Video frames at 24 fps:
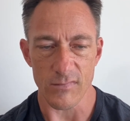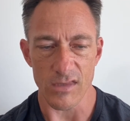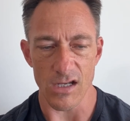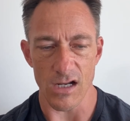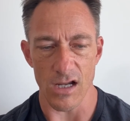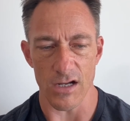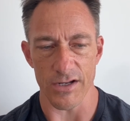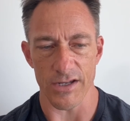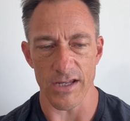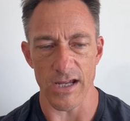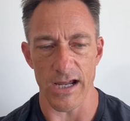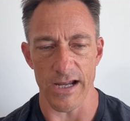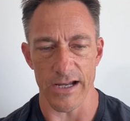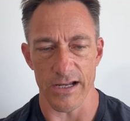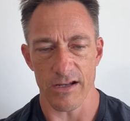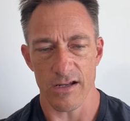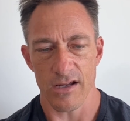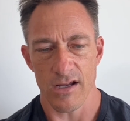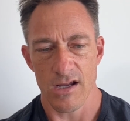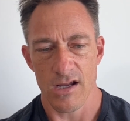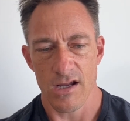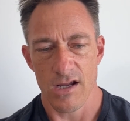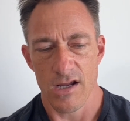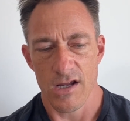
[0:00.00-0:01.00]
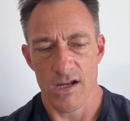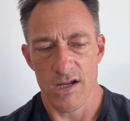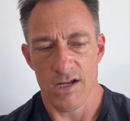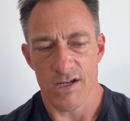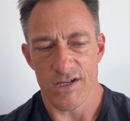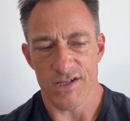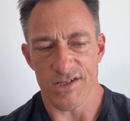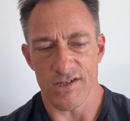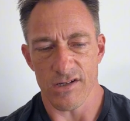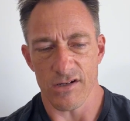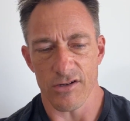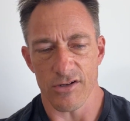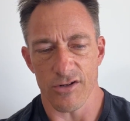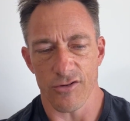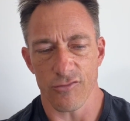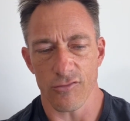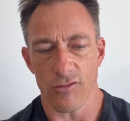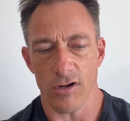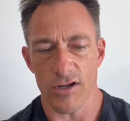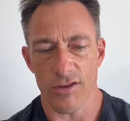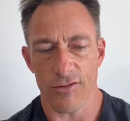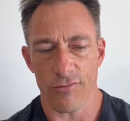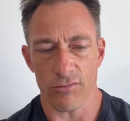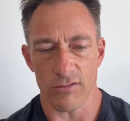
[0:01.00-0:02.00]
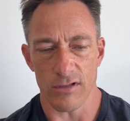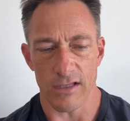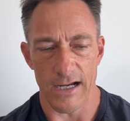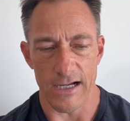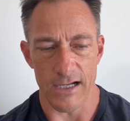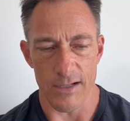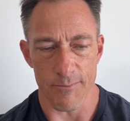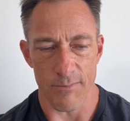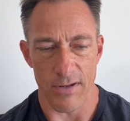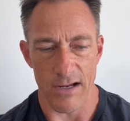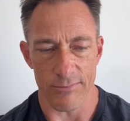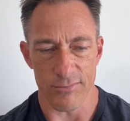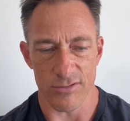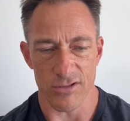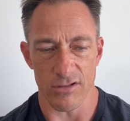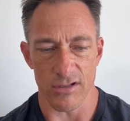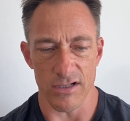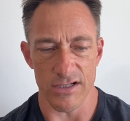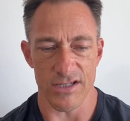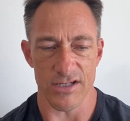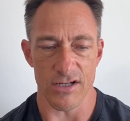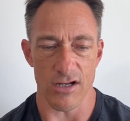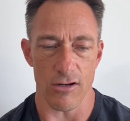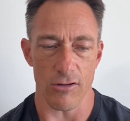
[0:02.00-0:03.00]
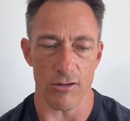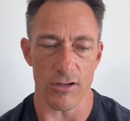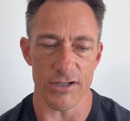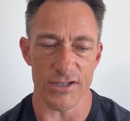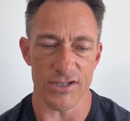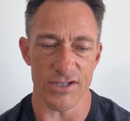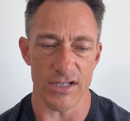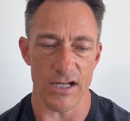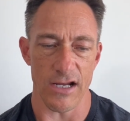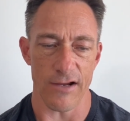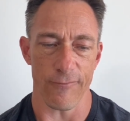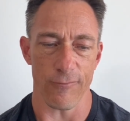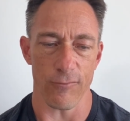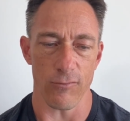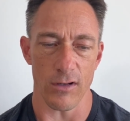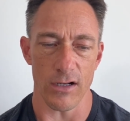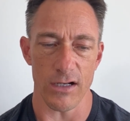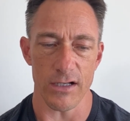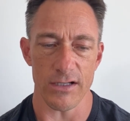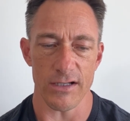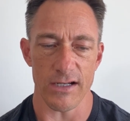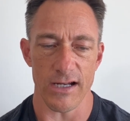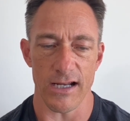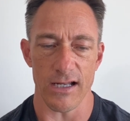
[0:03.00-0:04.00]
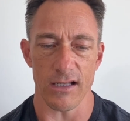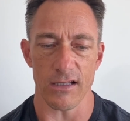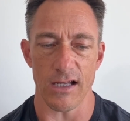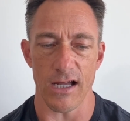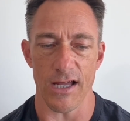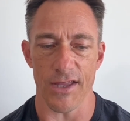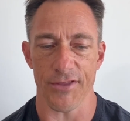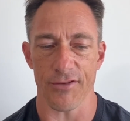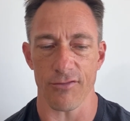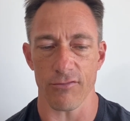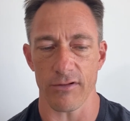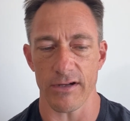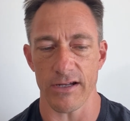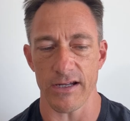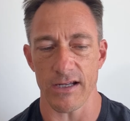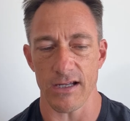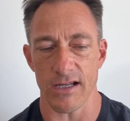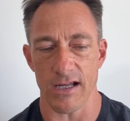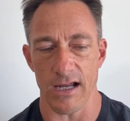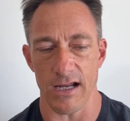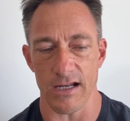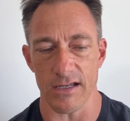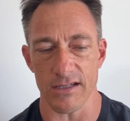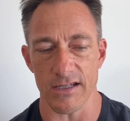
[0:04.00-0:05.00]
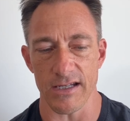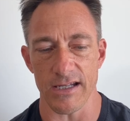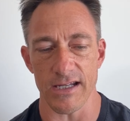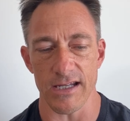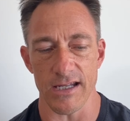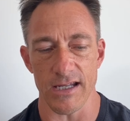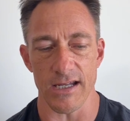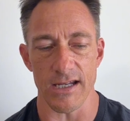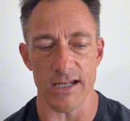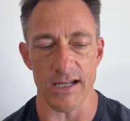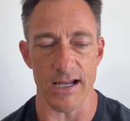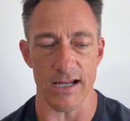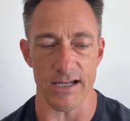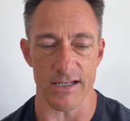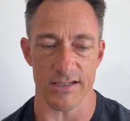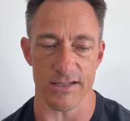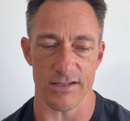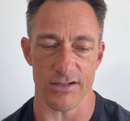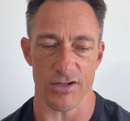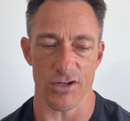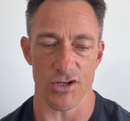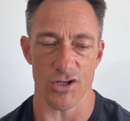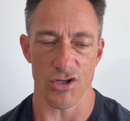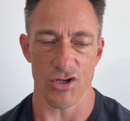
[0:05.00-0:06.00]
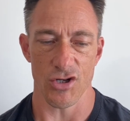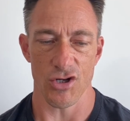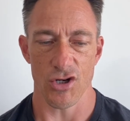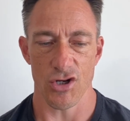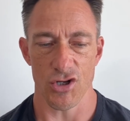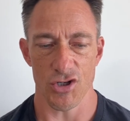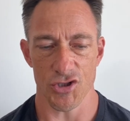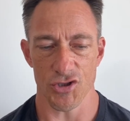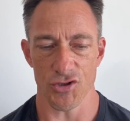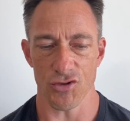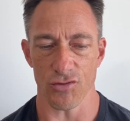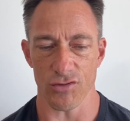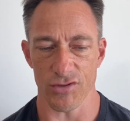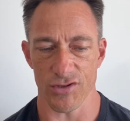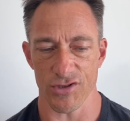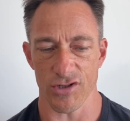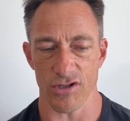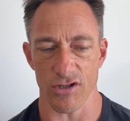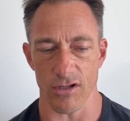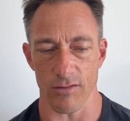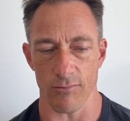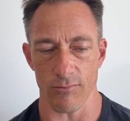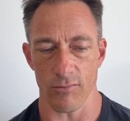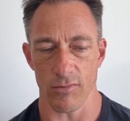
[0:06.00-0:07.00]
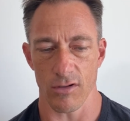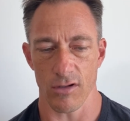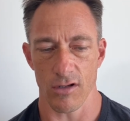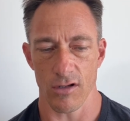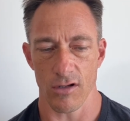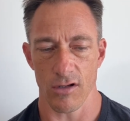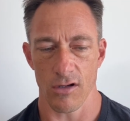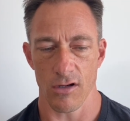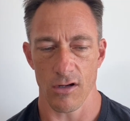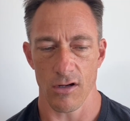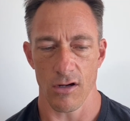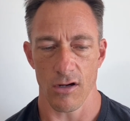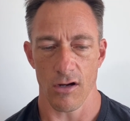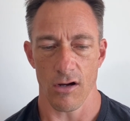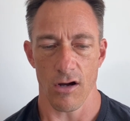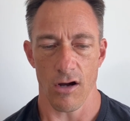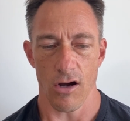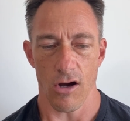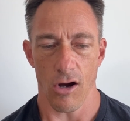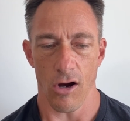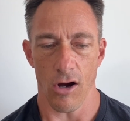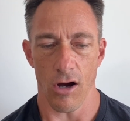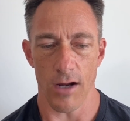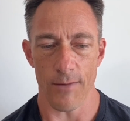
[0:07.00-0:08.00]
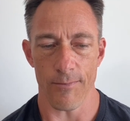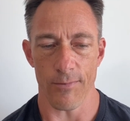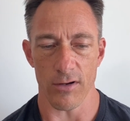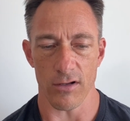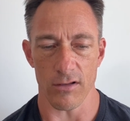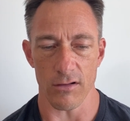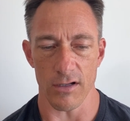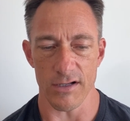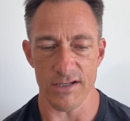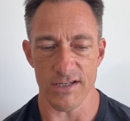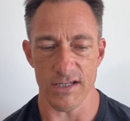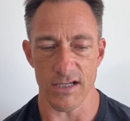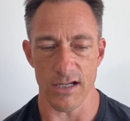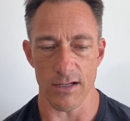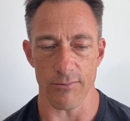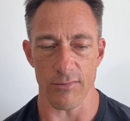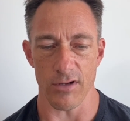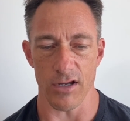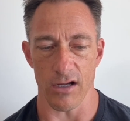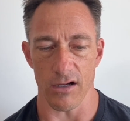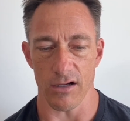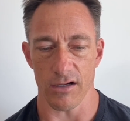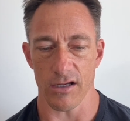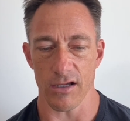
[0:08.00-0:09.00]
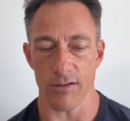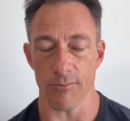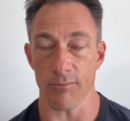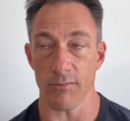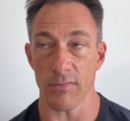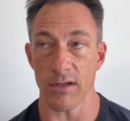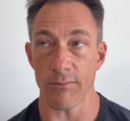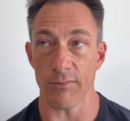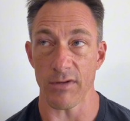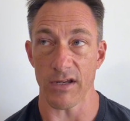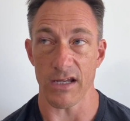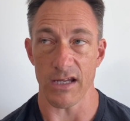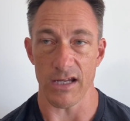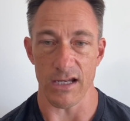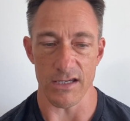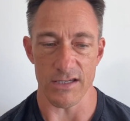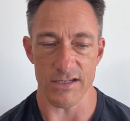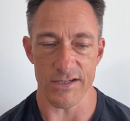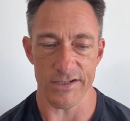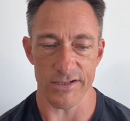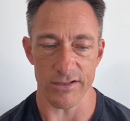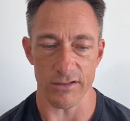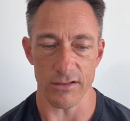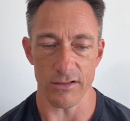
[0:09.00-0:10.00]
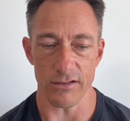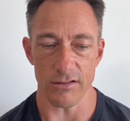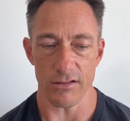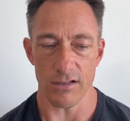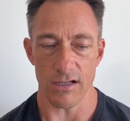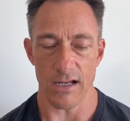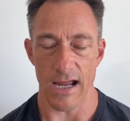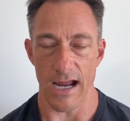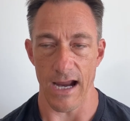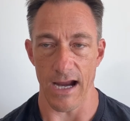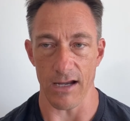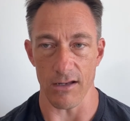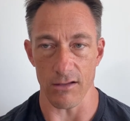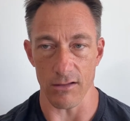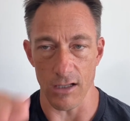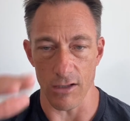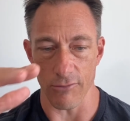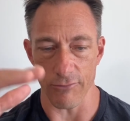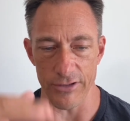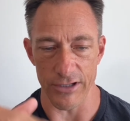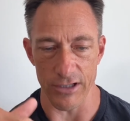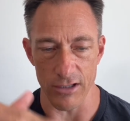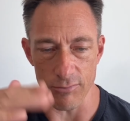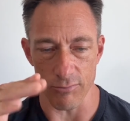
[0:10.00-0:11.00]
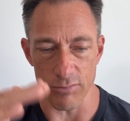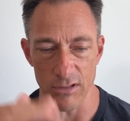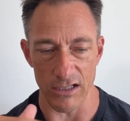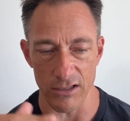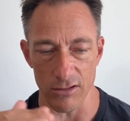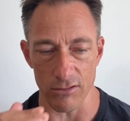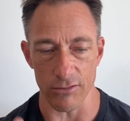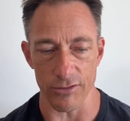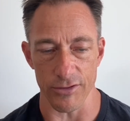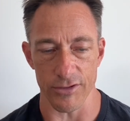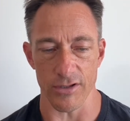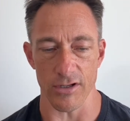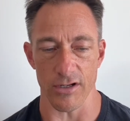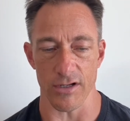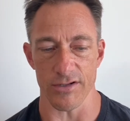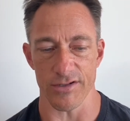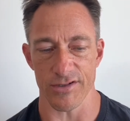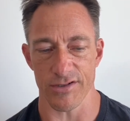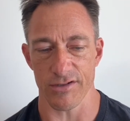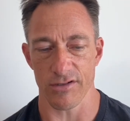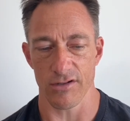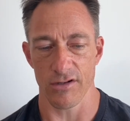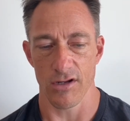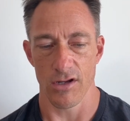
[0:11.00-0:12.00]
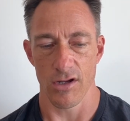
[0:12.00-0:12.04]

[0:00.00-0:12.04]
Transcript: Okay, so growth-related peptides, so IGF-1, LR3, and DES. Short-term, hyperglycemia can mimic insulin and lower your blood glucose.